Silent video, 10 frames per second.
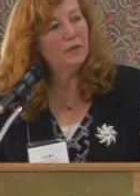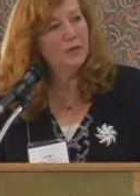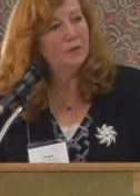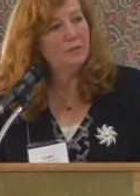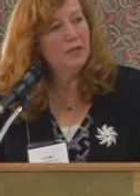
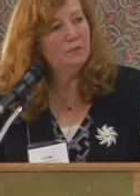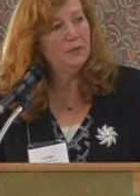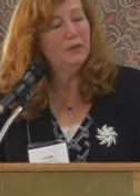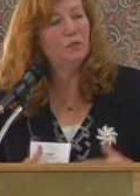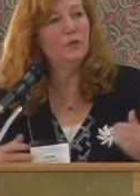uh,
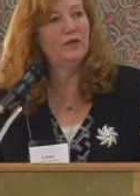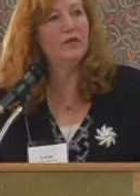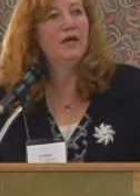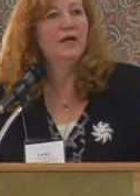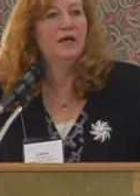people
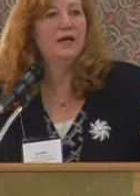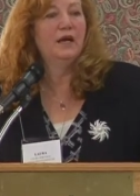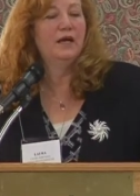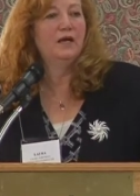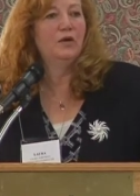with,
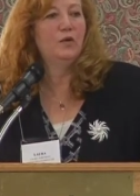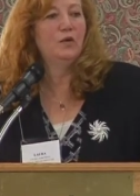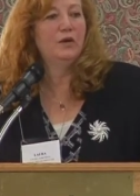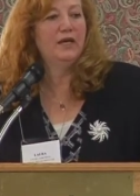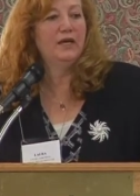uh,
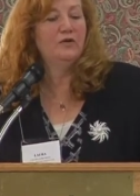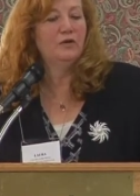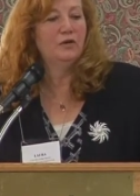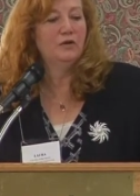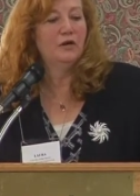who are
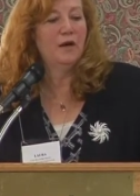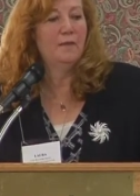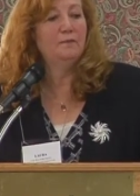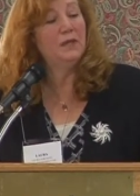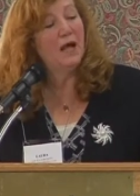either
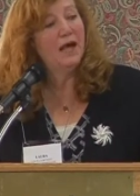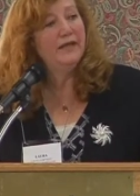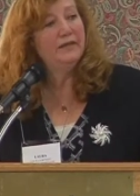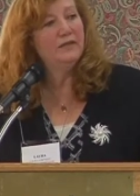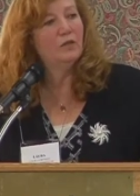um,
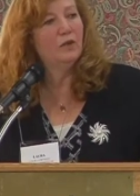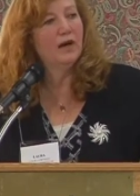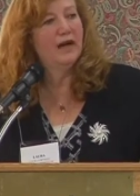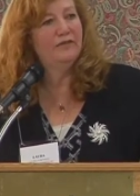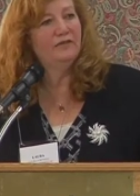blind or
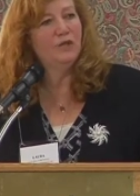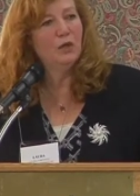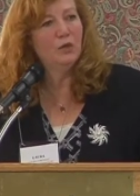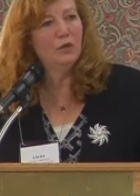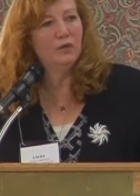have
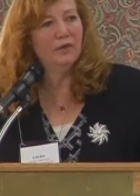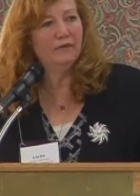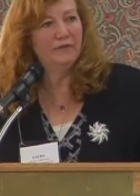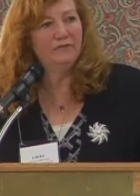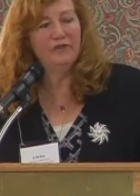low
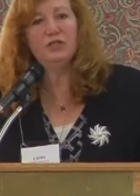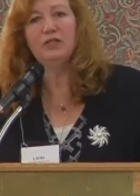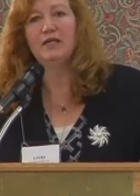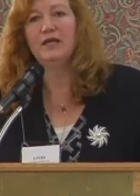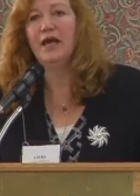
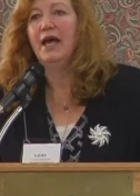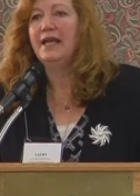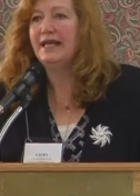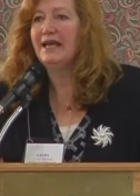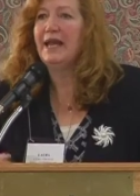vision
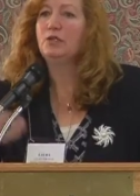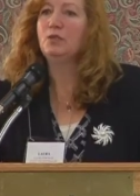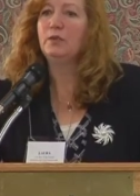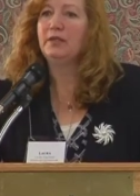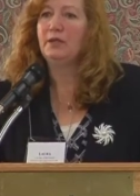can
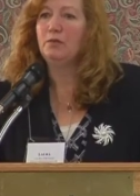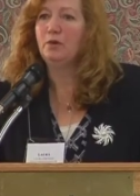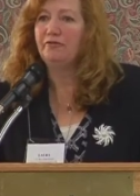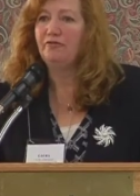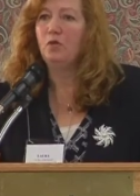actually
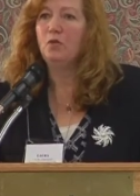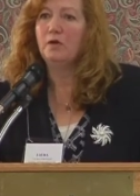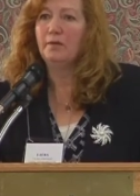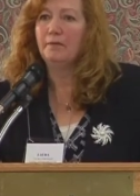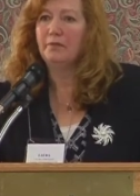
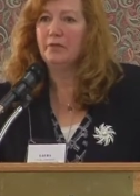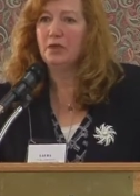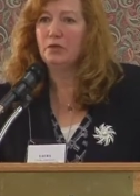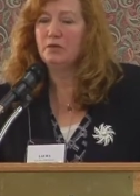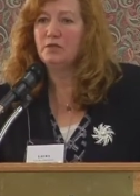perform
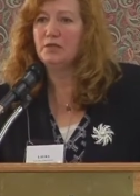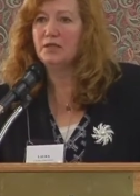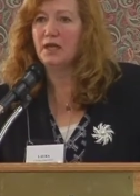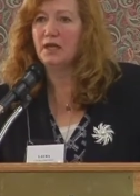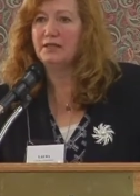those
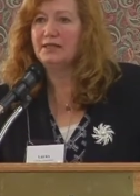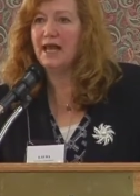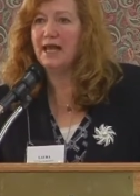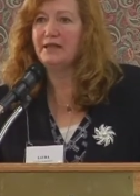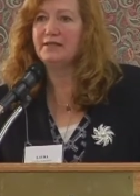uh,
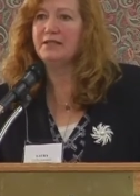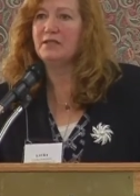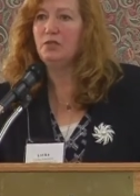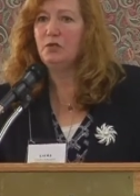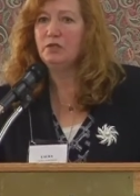tasks
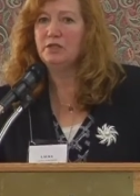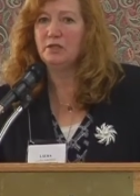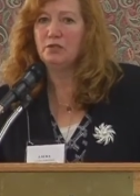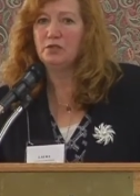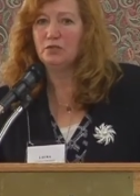and use
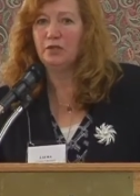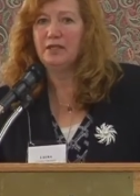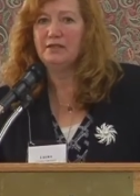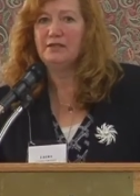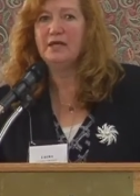those
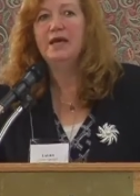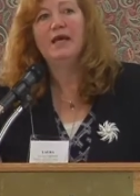screens.